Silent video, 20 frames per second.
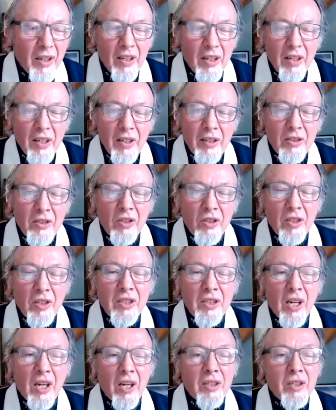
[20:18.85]

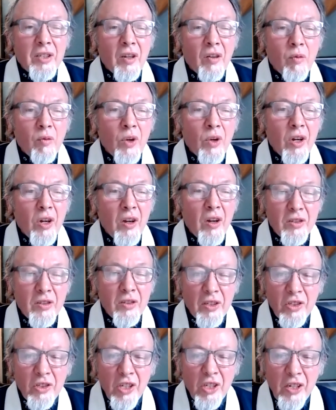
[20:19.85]
seductive words and
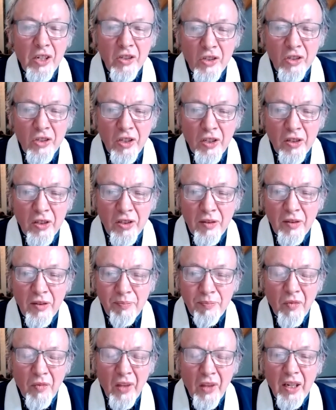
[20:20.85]
gestures,
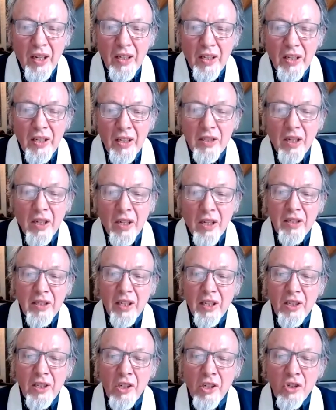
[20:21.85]
enticing
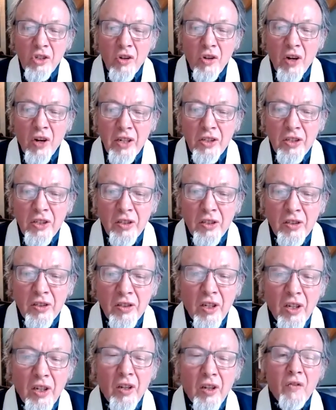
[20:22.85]
distractions,
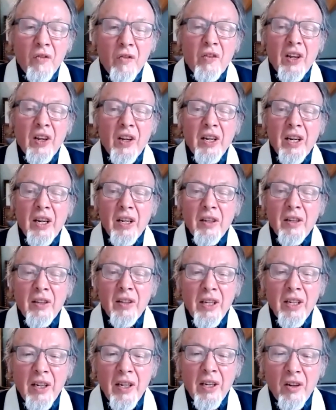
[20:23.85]
filling
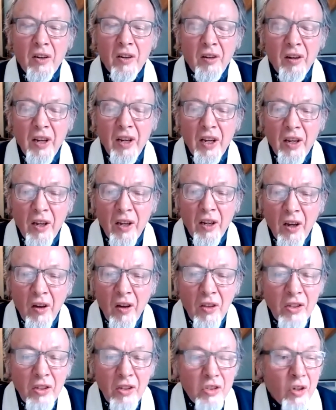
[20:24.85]
the
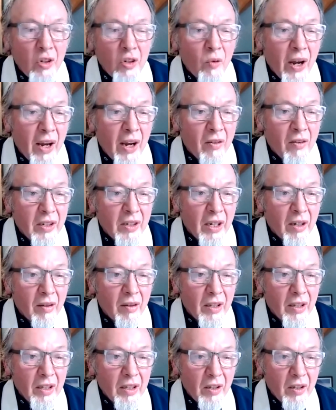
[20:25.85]
surrounding,
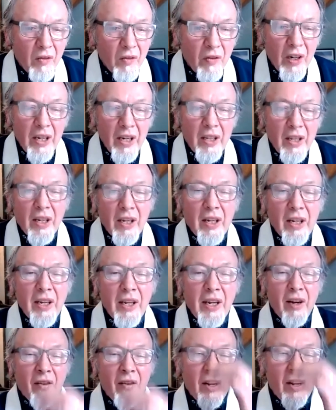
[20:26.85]
filling the
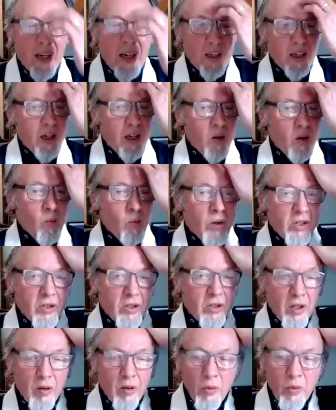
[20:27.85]
clearing in which the
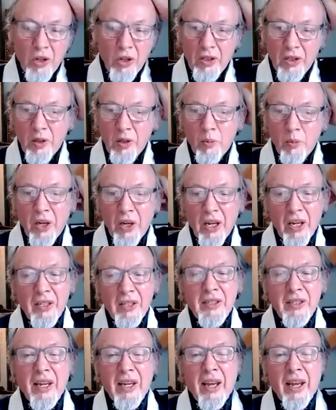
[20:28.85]
Buddha to be is
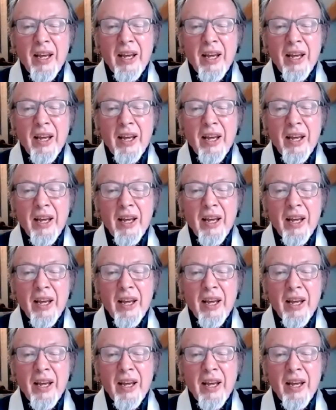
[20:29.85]
sat.